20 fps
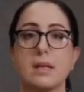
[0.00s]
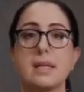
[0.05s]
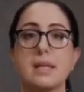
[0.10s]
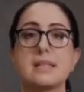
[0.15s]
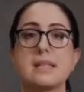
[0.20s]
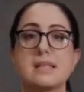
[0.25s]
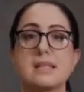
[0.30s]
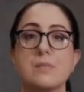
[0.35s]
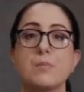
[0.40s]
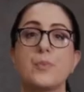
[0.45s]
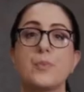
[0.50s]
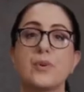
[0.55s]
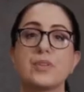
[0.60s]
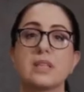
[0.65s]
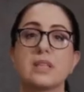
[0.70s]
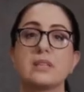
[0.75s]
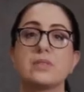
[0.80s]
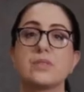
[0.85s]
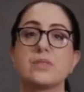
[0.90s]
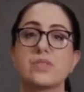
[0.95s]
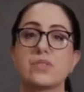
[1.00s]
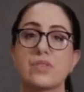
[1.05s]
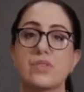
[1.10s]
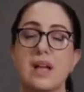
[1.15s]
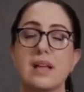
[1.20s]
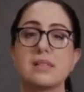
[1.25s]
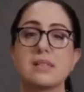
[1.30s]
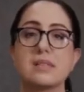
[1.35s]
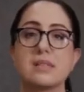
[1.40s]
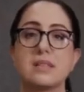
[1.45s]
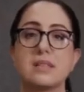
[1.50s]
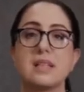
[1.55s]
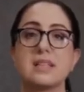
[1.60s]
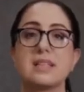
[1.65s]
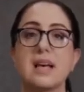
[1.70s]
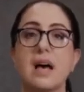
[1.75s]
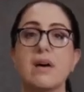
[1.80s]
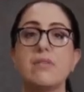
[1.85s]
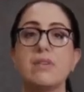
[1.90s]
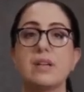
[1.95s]
It is important to stress
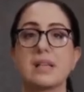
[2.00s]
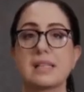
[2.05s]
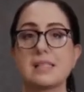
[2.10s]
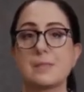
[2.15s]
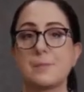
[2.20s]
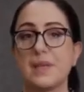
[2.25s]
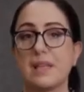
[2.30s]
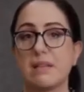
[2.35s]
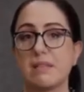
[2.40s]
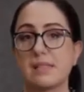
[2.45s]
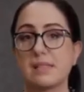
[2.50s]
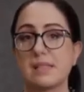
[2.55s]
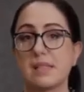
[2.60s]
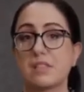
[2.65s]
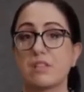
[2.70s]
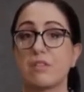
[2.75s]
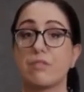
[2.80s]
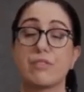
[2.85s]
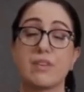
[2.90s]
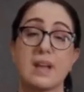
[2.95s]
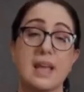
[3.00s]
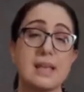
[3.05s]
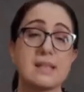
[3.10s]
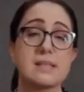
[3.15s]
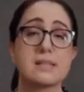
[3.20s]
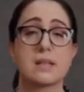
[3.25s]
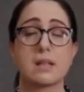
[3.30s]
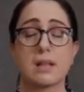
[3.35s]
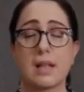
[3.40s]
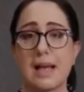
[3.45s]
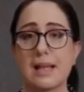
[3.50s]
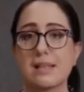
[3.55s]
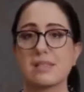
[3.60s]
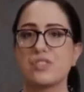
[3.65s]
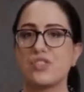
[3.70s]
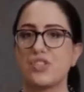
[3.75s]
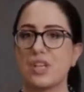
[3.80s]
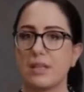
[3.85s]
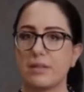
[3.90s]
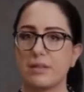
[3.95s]
that our experiences of race,
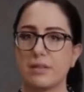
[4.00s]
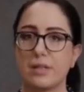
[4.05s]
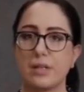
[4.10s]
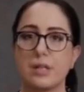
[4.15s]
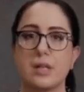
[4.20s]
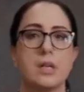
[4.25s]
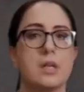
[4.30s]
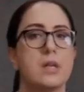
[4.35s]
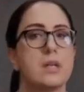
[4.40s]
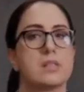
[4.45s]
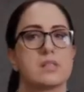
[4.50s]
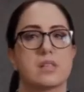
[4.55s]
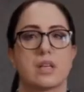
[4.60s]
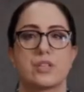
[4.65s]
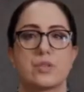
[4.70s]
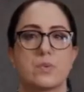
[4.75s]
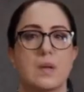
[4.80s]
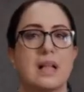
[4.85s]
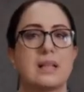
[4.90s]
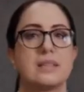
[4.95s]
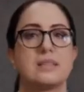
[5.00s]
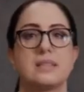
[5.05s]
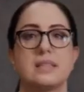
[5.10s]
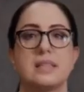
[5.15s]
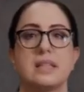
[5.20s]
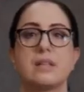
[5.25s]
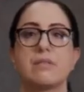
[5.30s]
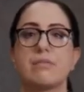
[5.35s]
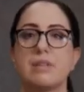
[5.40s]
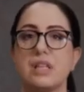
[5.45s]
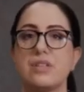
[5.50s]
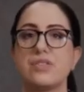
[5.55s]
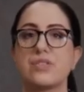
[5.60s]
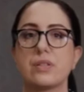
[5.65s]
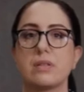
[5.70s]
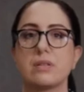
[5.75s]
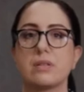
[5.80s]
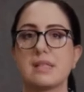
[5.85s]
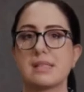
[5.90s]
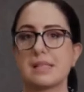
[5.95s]
class, gender, sexuality,
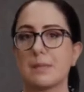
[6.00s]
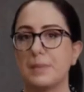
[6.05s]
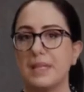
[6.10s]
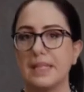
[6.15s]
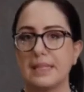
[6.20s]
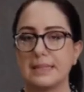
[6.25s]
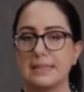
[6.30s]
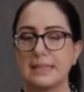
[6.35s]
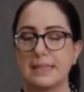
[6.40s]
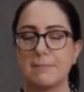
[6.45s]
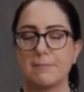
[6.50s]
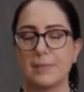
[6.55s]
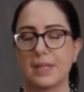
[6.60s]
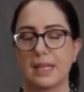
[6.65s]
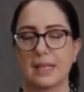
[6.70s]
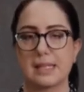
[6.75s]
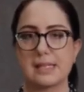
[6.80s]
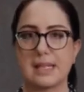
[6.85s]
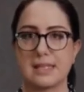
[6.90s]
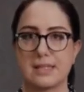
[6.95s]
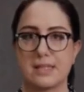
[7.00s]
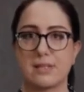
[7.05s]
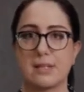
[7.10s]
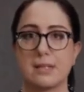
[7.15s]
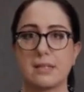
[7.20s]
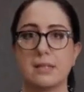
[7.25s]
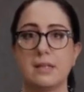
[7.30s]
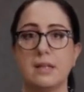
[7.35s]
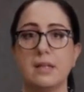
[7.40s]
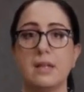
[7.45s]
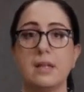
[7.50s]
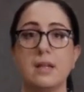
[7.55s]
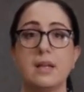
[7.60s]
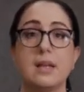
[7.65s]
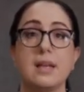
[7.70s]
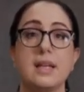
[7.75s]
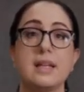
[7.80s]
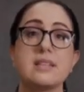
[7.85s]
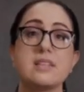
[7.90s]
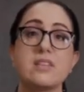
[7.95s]
region, disability, etc.,
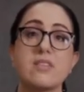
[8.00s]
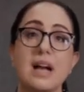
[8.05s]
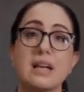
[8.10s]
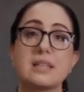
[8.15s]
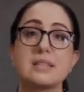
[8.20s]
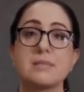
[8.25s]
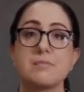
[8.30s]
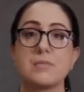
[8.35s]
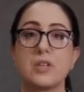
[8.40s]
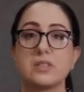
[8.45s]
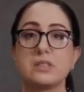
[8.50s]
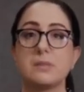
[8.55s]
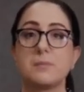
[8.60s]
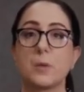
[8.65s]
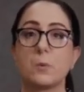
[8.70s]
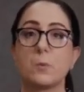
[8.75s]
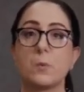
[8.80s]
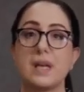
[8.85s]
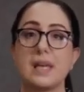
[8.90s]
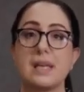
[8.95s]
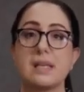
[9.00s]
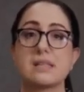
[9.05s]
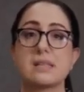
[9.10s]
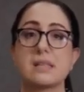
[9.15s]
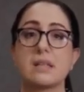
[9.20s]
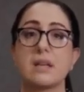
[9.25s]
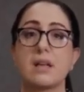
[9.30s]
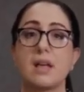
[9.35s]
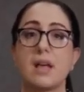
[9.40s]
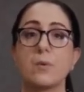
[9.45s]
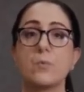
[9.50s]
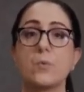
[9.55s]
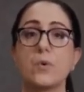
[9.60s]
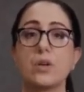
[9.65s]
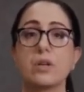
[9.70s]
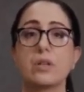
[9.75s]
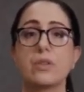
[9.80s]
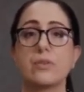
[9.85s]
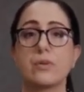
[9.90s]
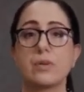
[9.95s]
interact in multiple ways and
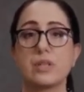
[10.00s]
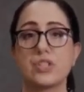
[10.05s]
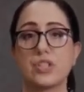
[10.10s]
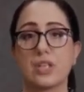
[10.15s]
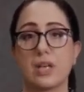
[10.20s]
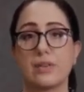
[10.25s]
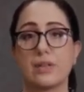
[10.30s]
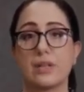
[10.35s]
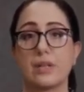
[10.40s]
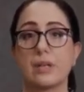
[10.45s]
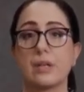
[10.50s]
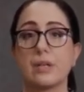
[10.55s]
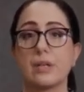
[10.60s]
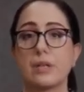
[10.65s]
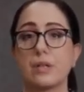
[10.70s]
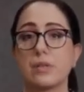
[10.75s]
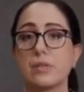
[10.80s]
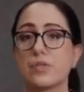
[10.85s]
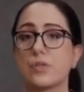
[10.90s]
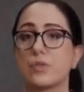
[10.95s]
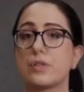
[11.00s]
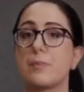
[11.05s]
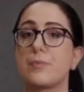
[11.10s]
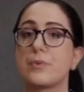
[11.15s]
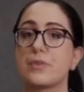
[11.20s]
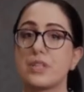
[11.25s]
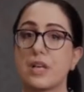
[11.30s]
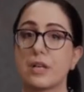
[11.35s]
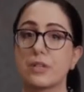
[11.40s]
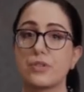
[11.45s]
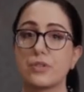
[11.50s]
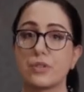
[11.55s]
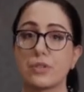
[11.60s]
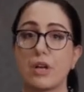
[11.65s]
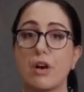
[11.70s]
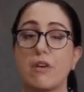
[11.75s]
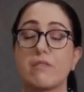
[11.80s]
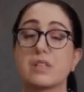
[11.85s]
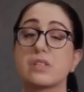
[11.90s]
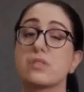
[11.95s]
work through each other, so the
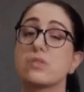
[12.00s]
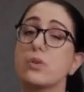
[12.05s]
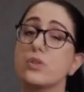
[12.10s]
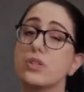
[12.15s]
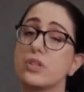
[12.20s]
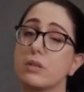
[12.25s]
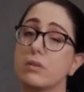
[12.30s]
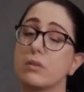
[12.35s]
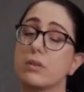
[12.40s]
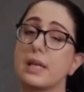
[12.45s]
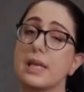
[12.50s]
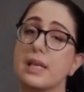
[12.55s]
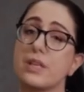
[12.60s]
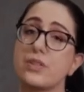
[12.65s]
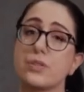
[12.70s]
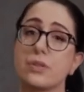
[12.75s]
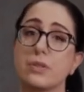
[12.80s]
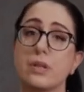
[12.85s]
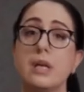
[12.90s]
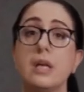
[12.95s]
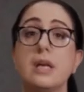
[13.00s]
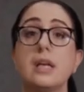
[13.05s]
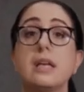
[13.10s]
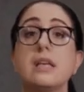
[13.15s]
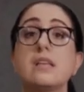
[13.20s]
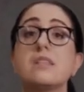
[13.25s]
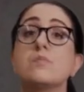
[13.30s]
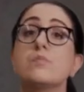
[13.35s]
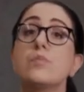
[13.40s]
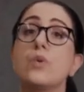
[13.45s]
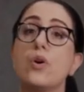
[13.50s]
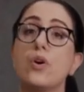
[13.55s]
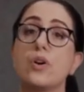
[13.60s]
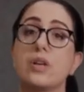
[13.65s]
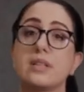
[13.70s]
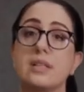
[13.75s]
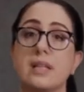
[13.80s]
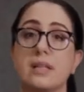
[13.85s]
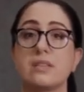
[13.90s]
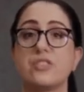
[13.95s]
production of a social location is
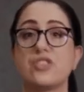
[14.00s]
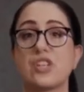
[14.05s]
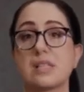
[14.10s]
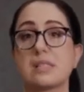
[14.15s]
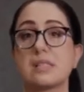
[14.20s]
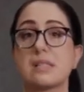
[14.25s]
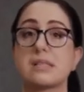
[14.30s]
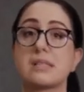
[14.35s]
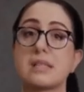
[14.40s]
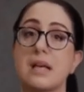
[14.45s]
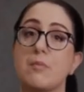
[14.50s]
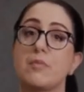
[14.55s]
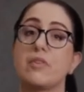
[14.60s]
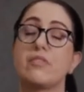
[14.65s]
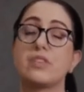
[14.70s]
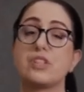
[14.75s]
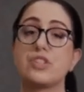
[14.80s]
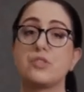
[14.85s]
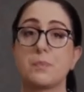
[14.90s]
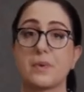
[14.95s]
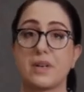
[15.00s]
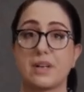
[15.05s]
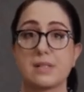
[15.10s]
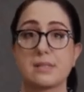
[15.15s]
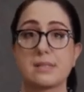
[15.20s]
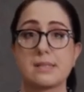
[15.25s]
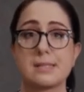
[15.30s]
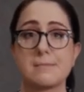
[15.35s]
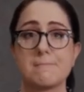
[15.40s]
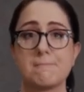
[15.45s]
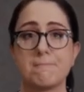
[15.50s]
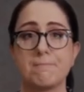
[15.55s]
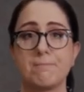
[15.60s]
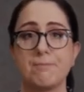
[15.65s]
more than just the sum of each part.